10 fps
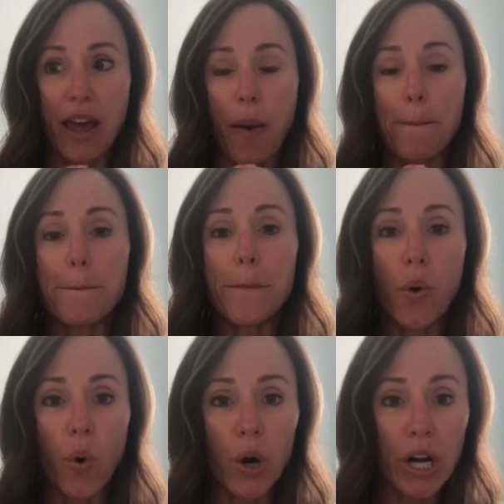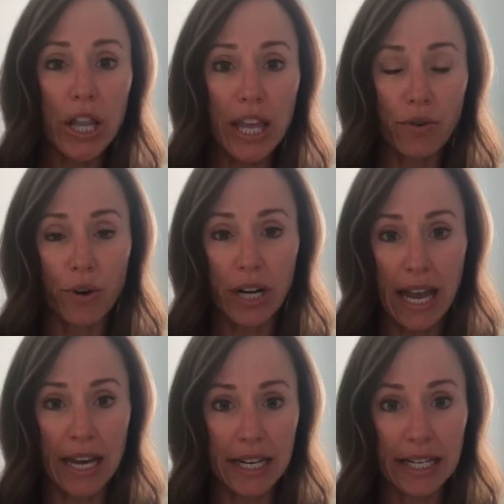more than
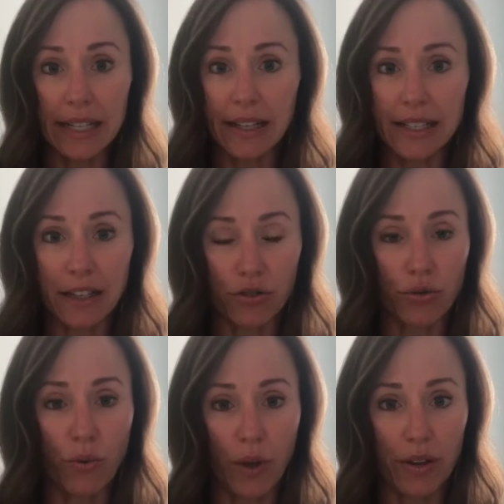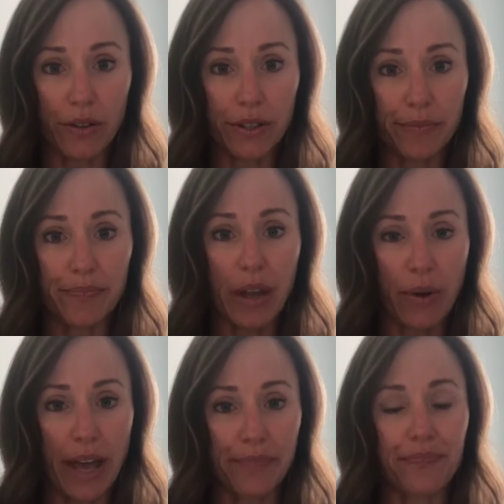organic essential oils,
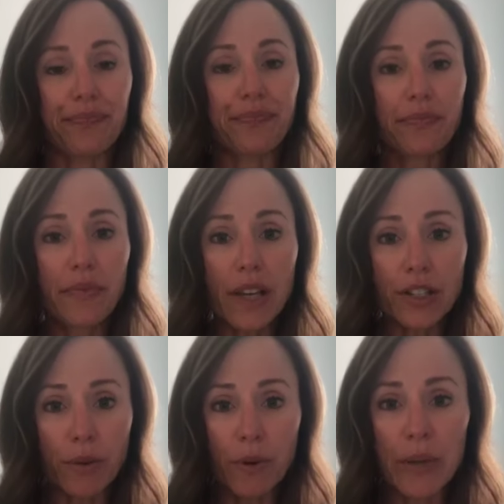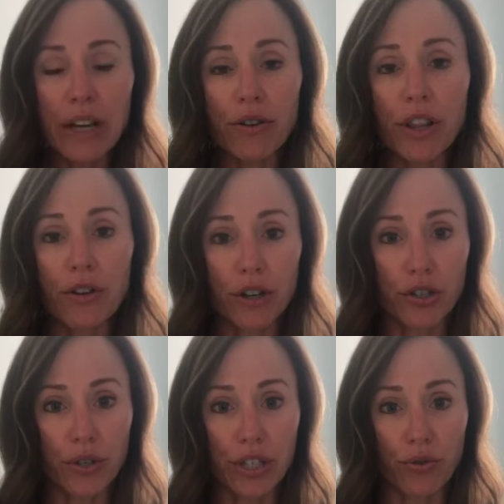okay? So when we go to the
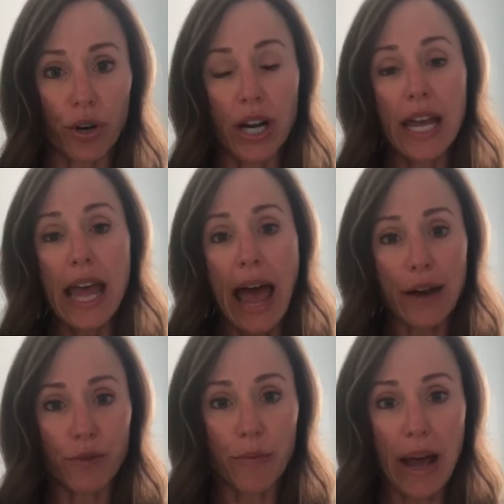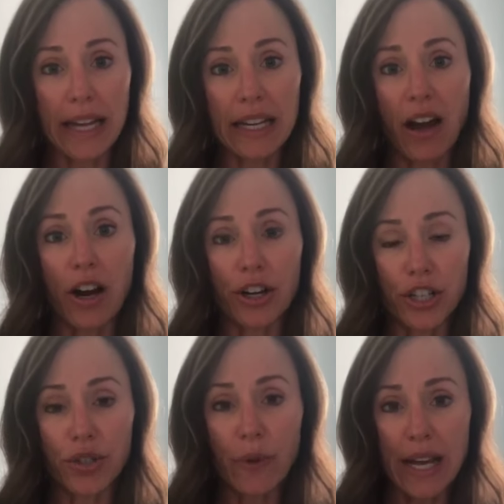grocery store and we're buying our
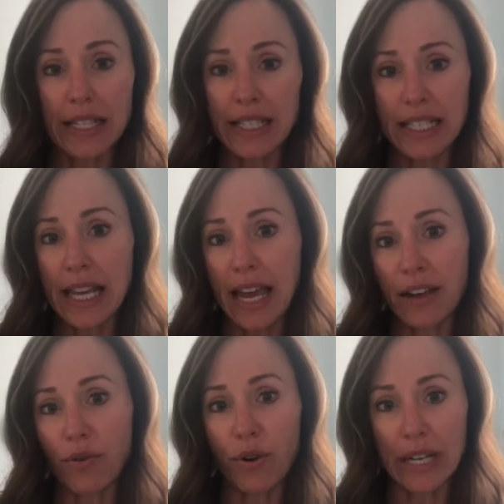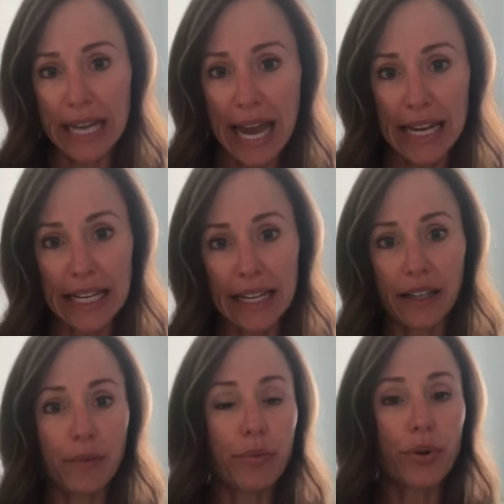USDA organic
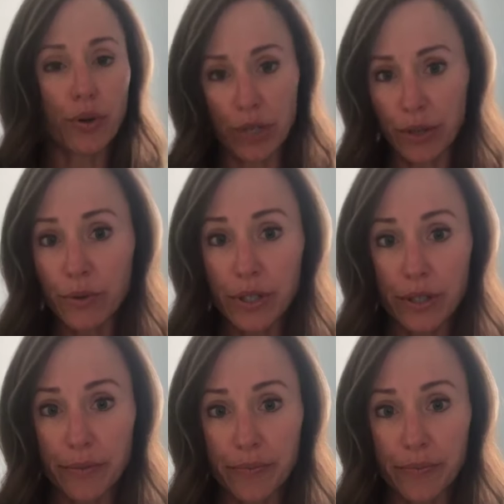produce,